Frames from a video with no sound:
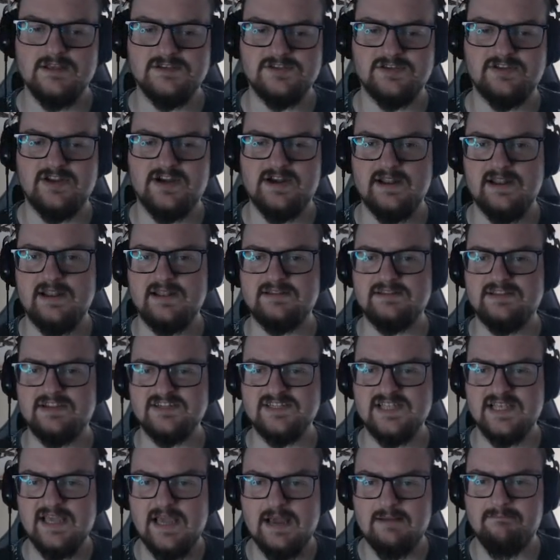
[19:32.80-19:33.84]
So
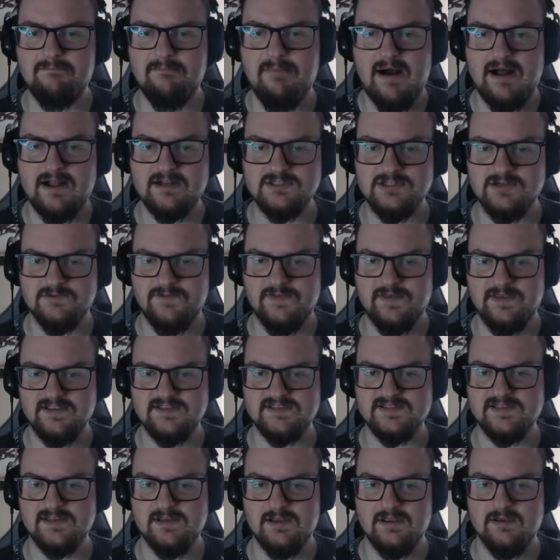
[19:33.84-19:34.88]
there's like a bunch of
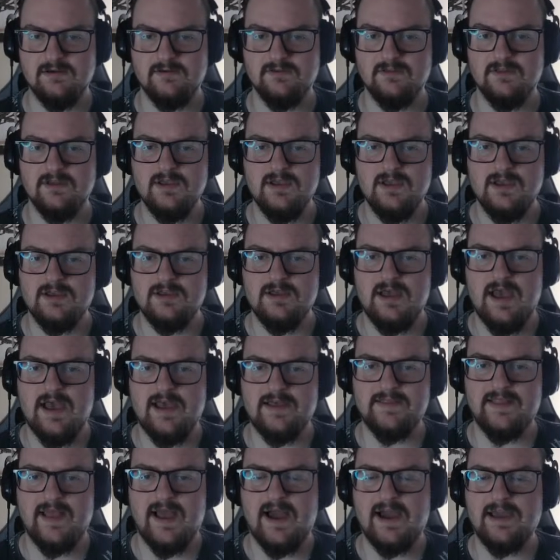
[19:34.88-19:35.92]
things going on,
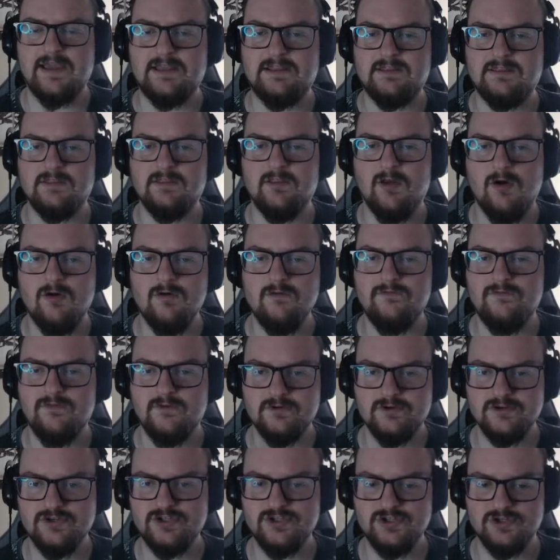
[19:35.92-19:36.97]
and I know
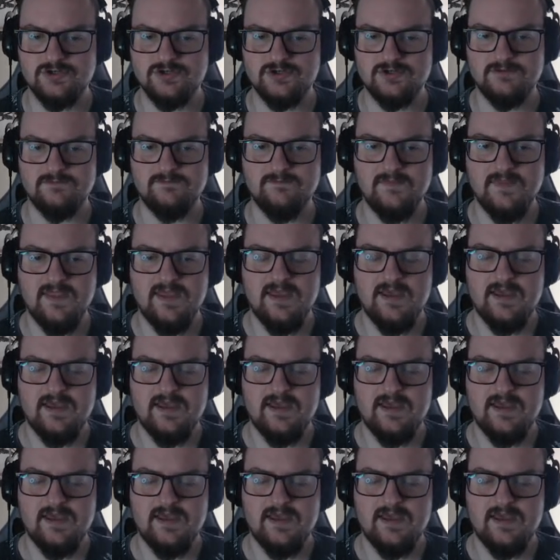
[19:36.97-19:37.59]
for sure